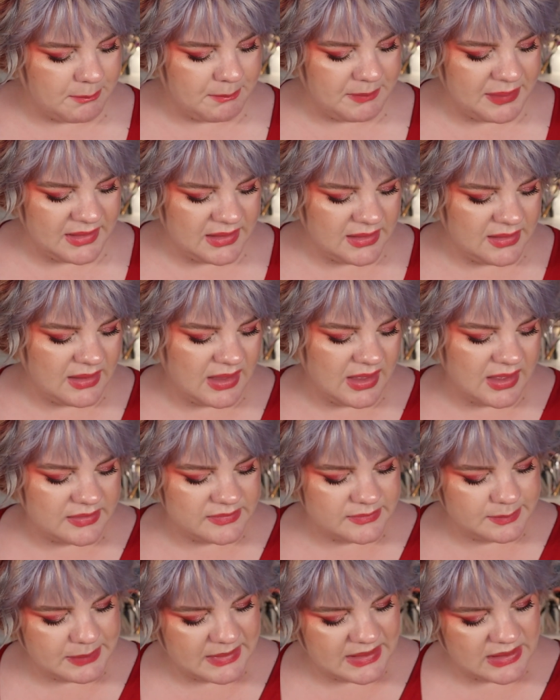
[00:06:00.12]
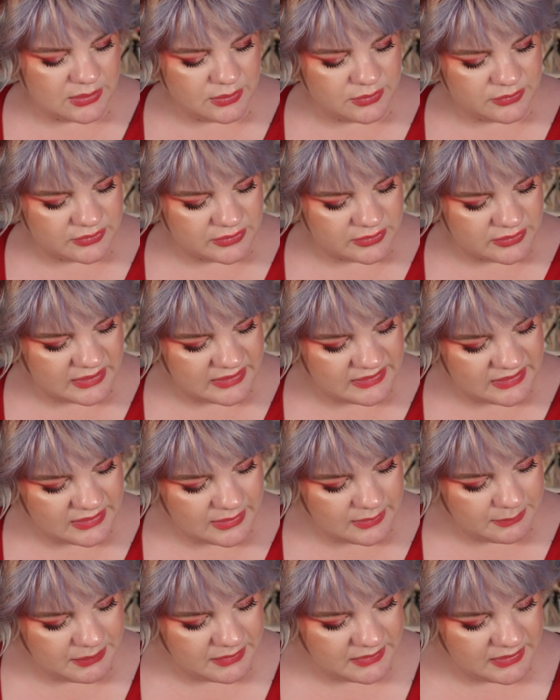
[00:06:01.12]
a big ass powder, and I
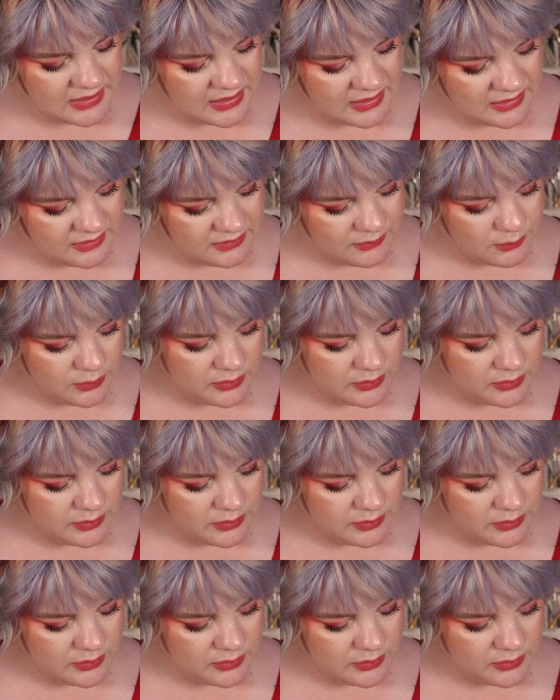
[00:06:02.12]
have been